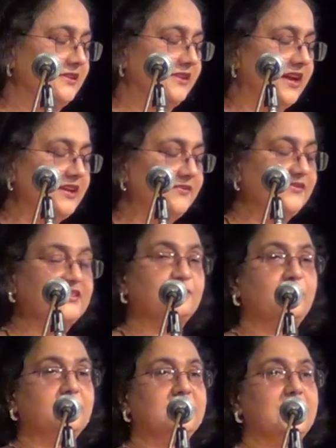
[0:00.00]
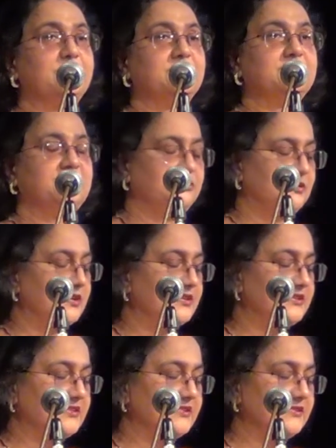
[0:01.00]
Life is what happens to
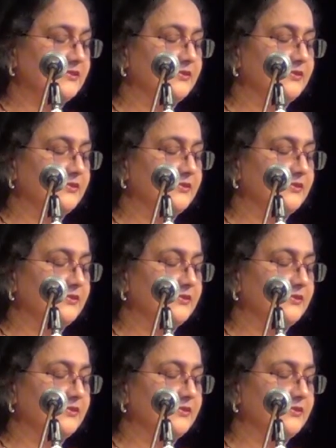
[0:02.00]
us